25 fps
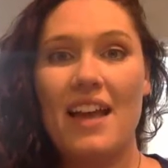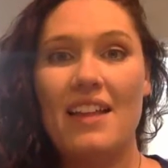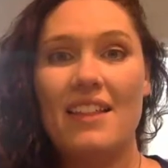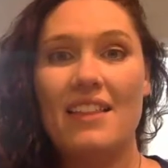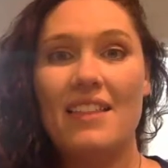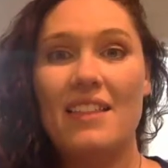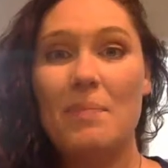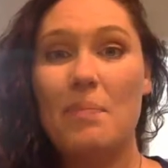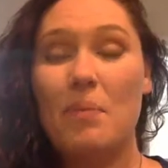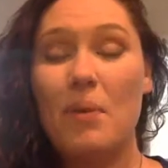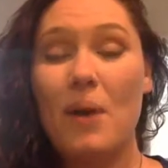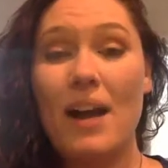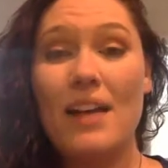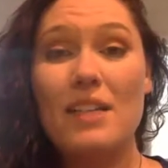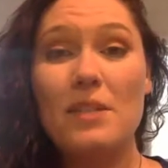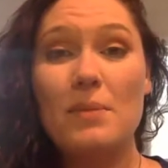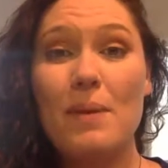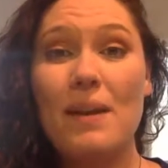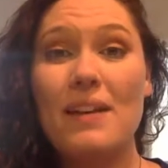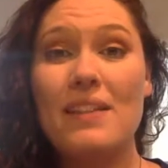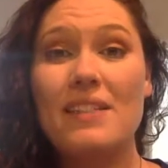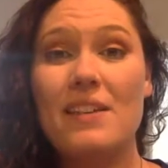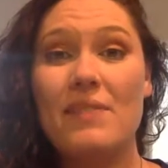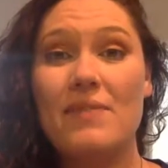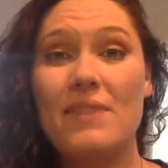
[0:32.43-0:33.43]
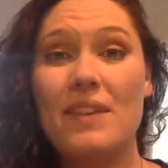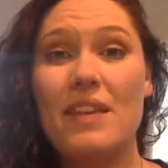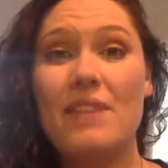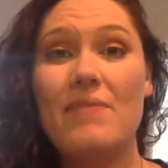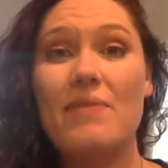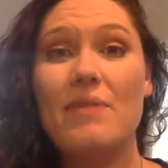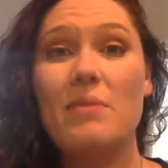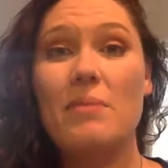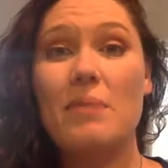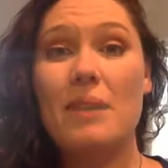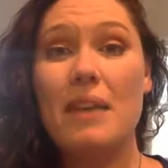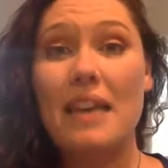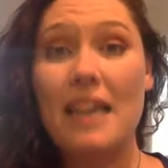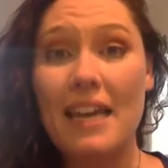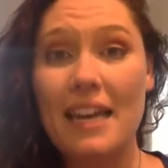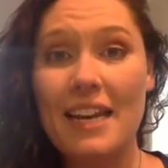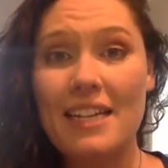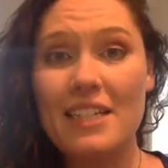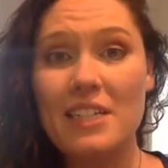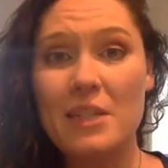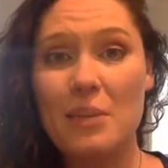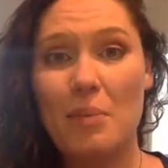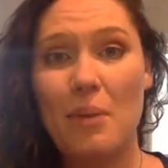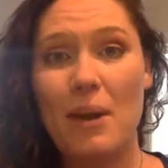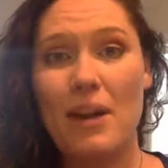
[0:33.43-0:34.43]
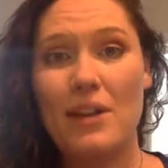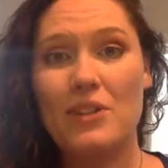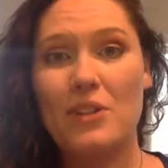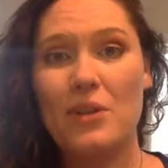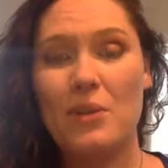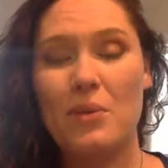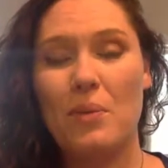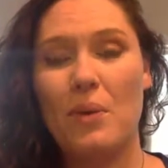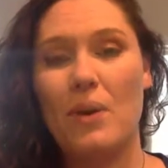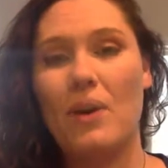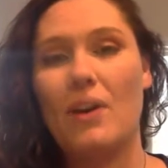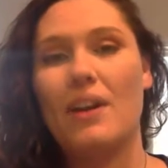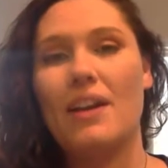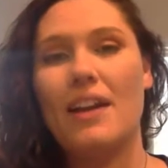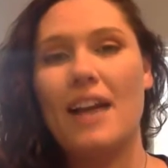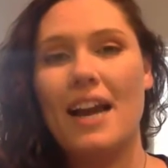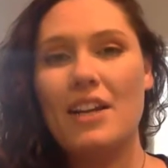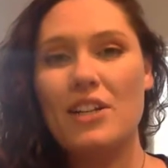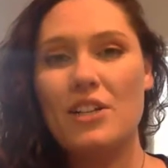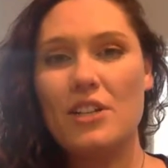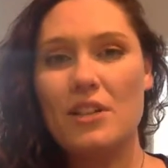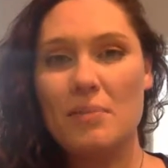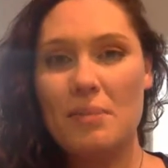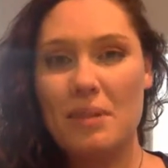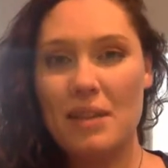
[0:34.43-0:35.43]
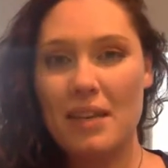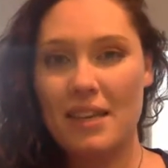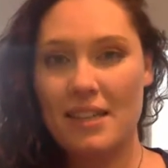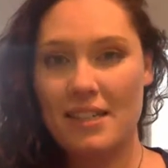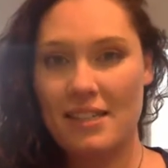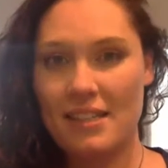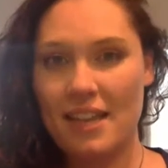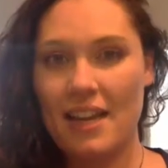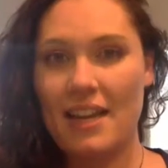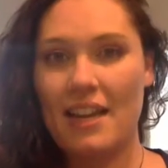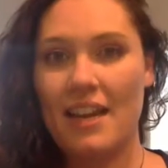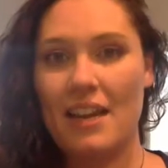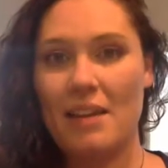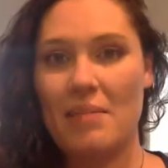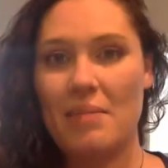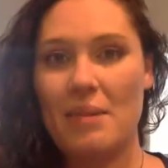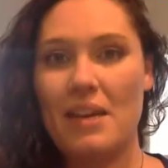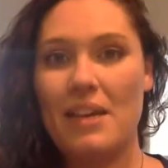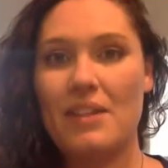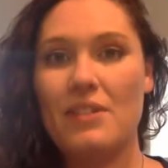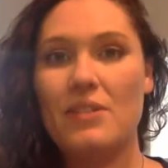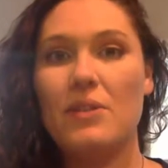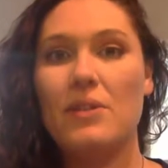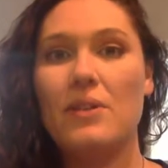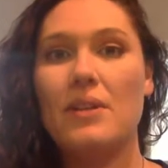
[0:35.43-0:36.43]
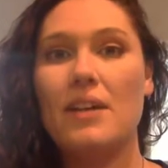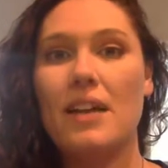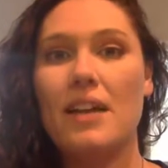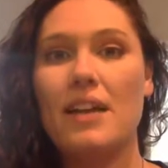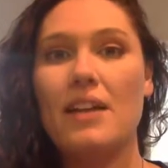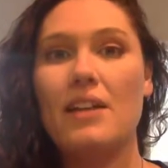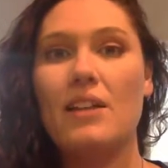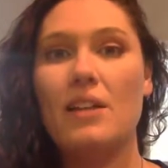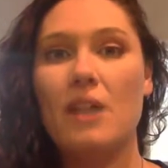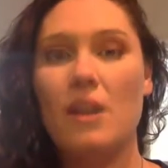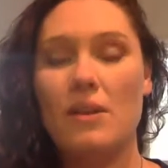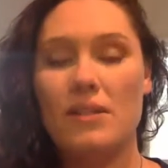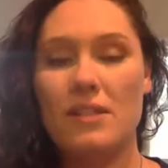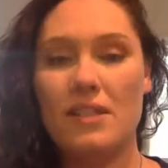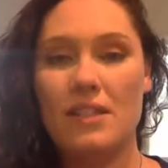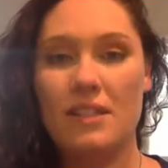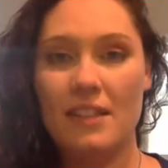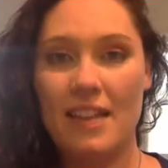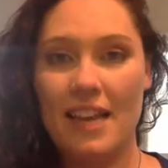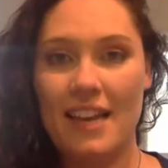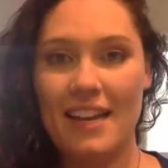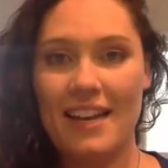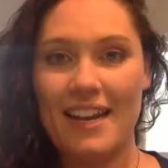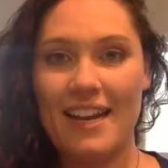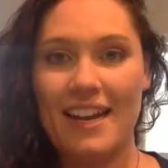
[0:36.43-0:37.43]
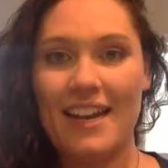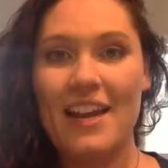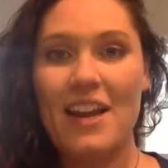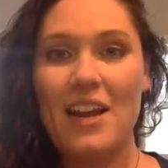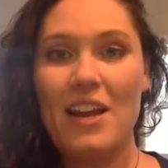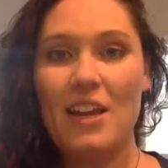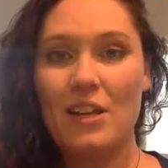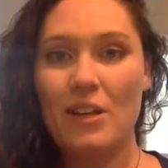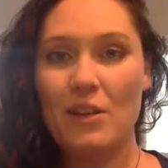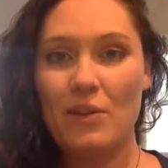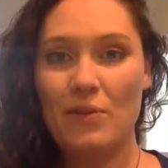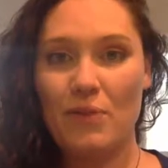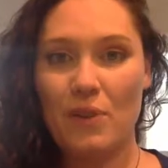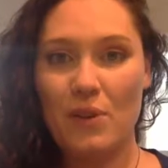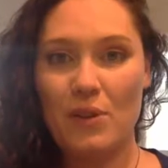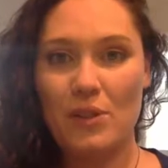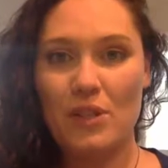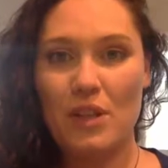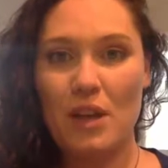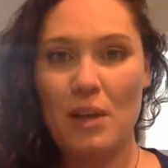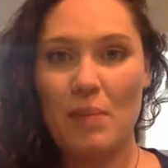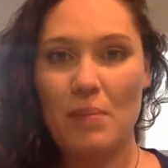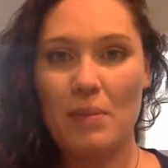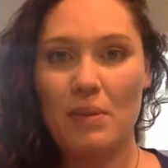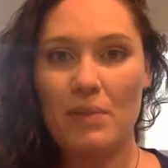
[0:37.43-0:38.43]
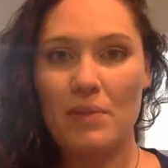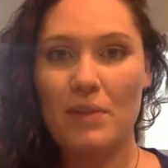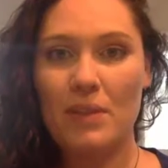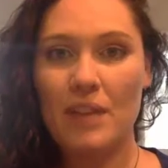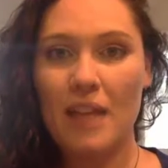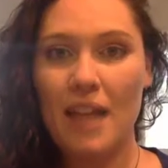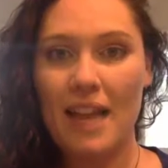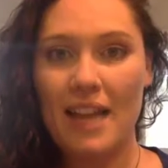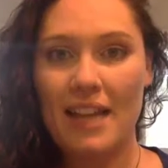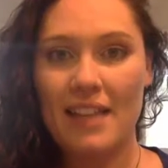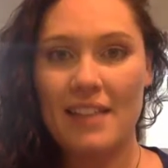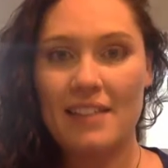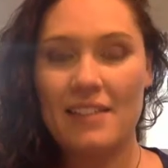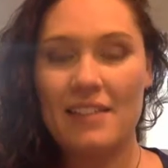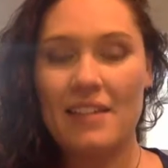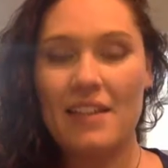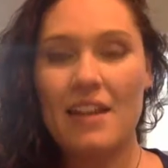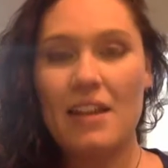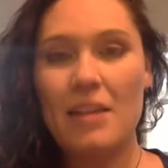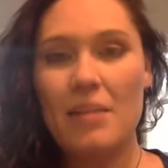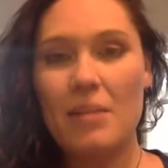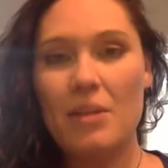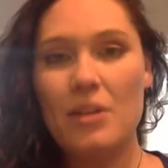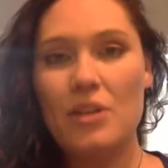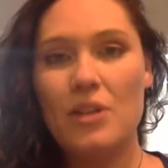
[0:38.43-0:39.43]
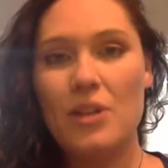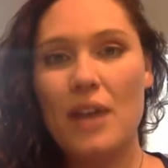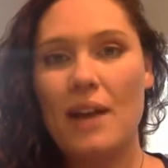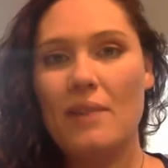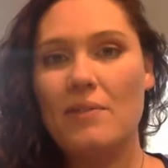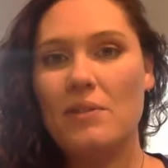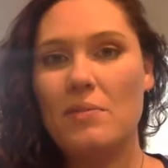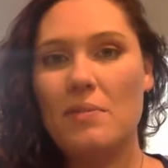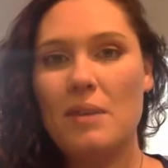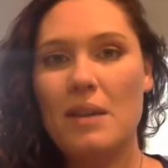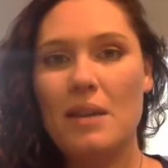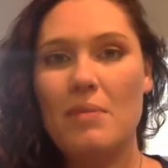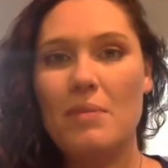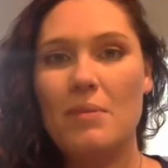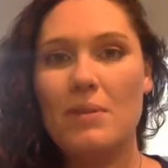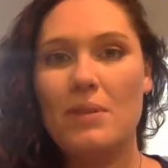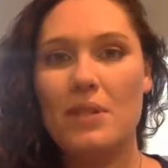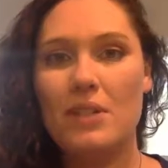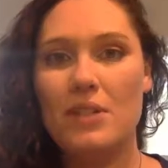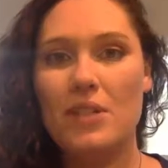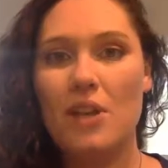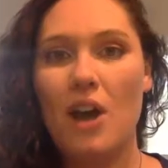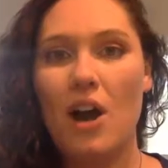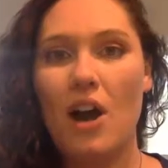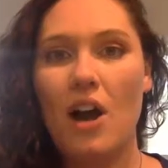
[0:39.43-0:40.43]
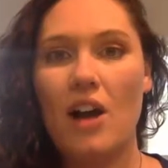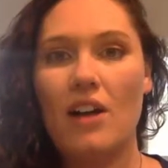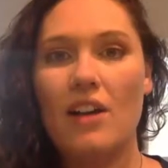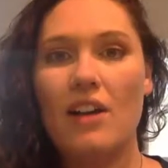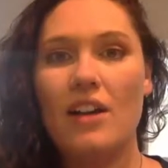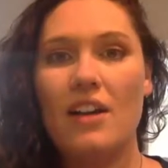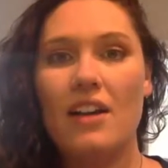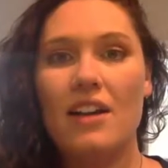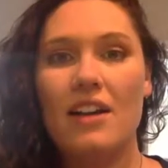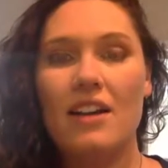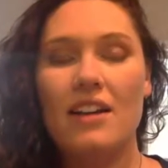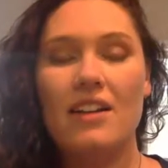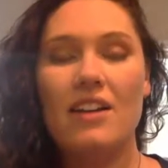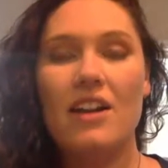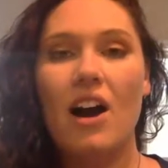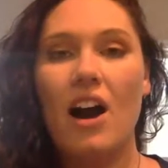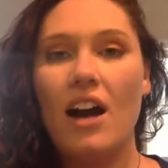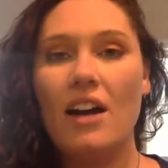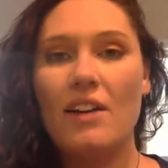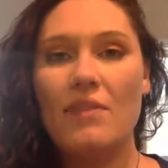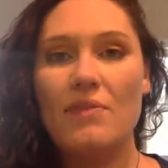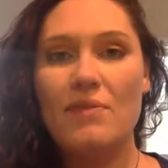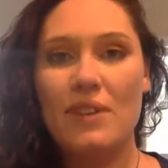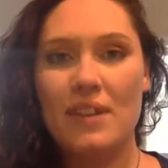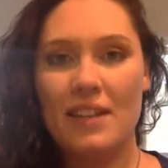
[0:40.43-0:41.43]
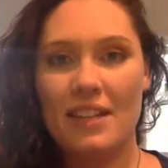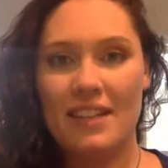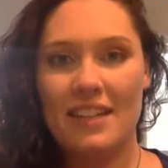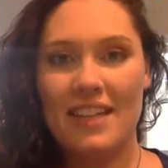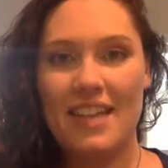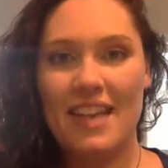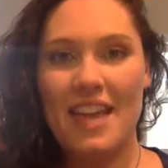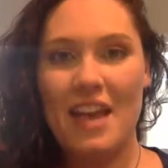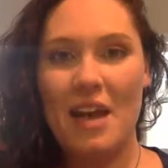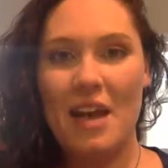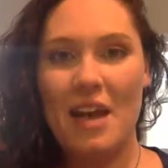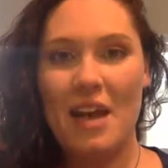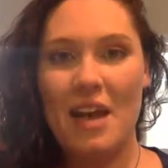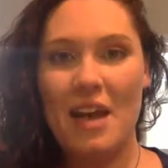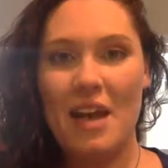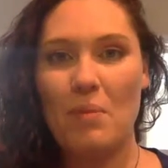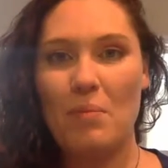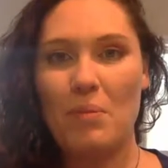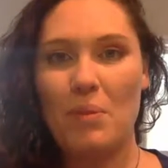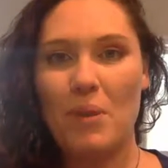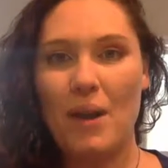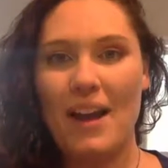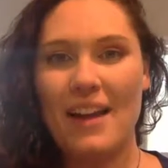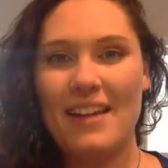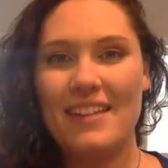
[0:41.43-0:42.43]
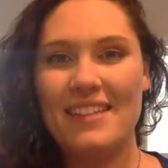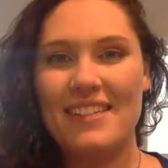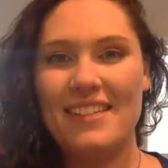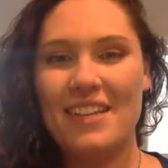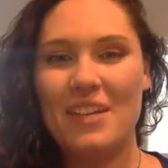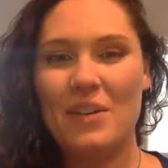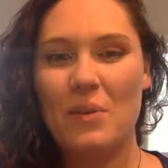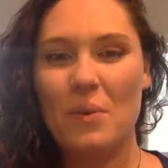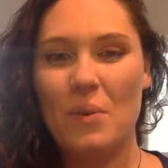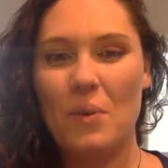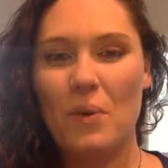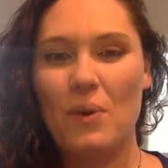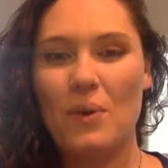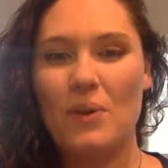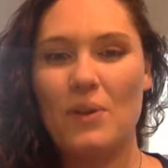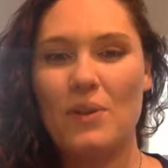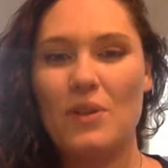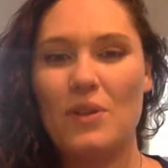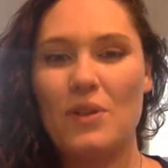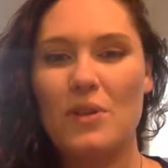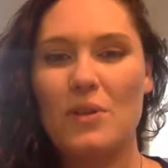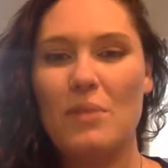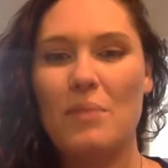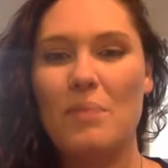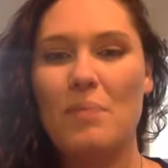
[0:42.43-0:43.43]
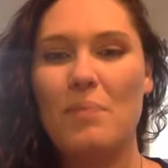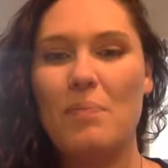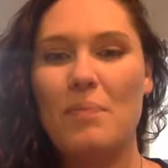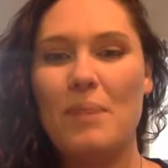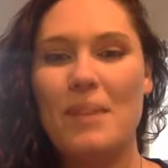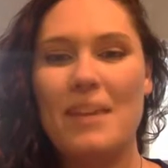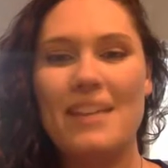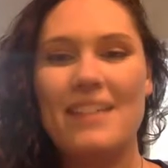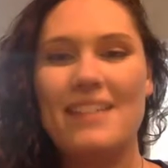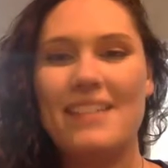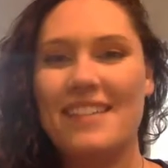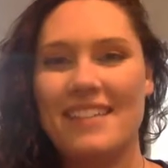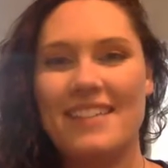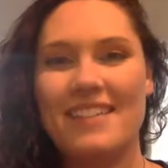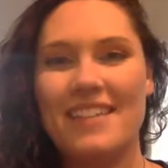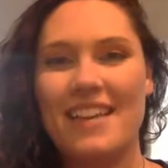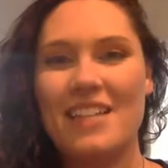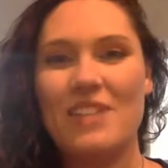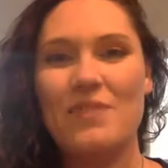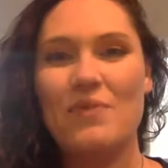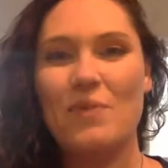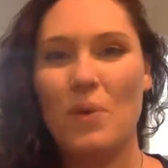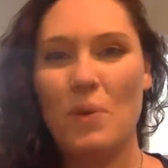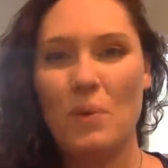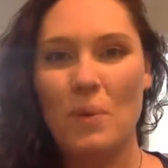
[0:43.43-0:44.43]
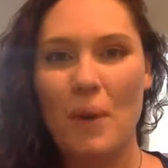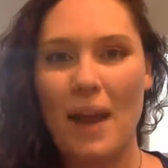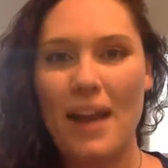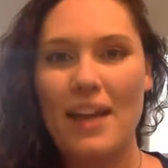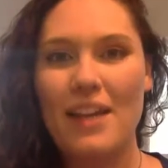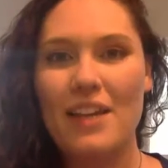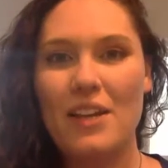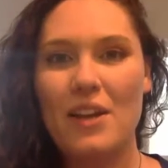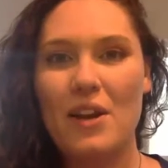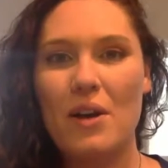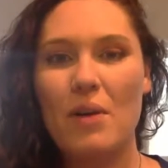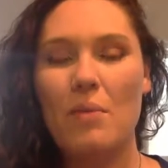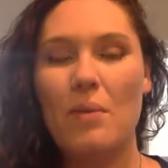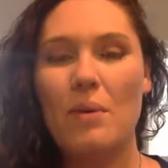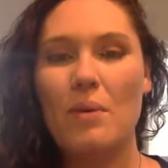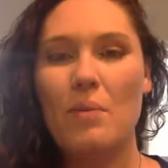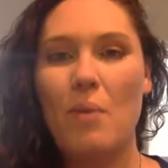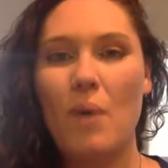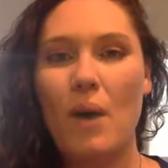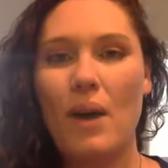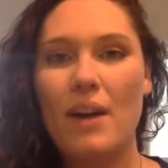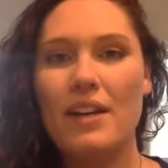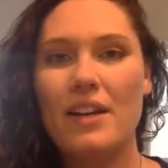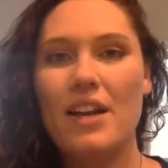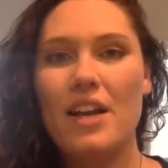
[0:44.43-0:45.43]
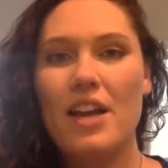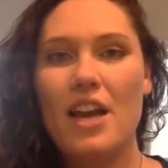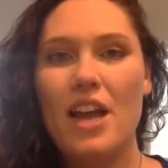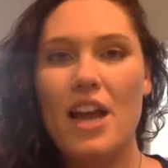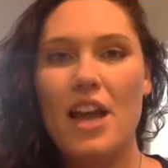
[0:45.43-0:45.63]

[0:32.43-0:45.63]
the prospect of even beginning to price your work can actually be exciting because you're getting close to landing your first couple of clients. But you have to be able to talk confidently about price in order to be successful, right? You know, we want